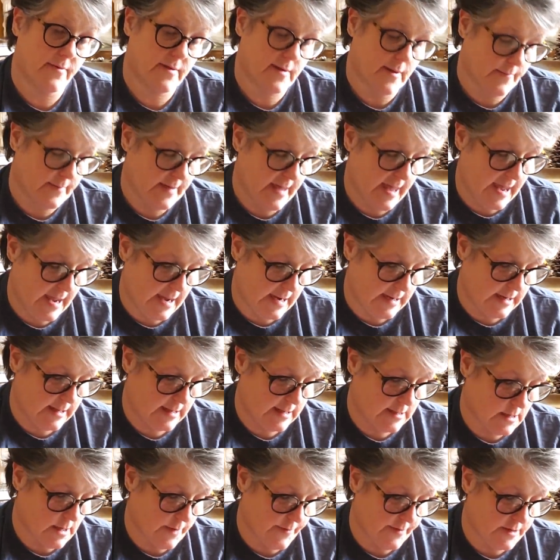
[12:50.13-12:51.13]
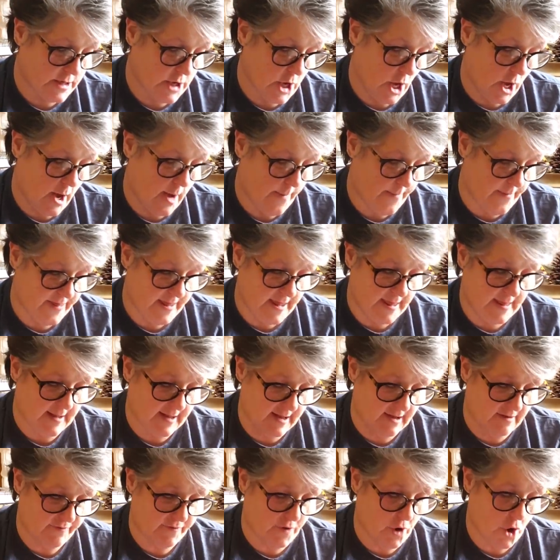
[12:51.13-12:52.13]
some candies on the top, and then the
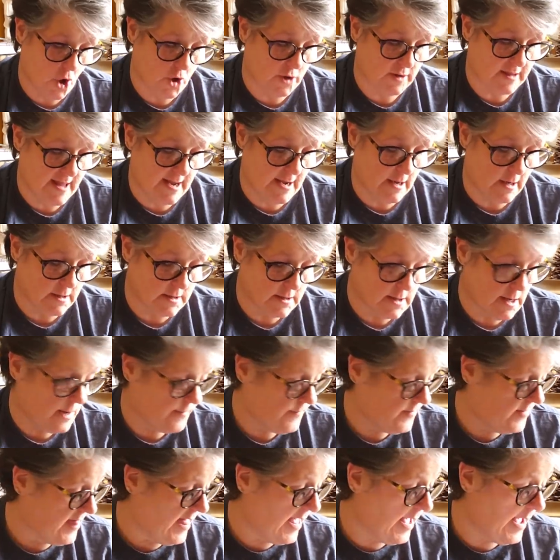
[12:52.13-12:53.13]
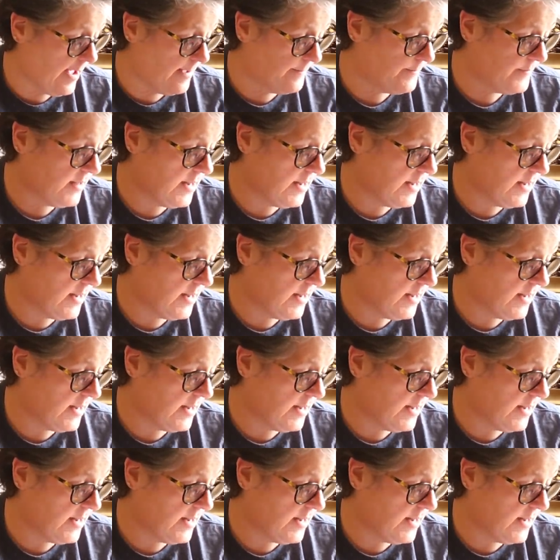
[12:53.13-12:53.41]
gift card laying on top of that.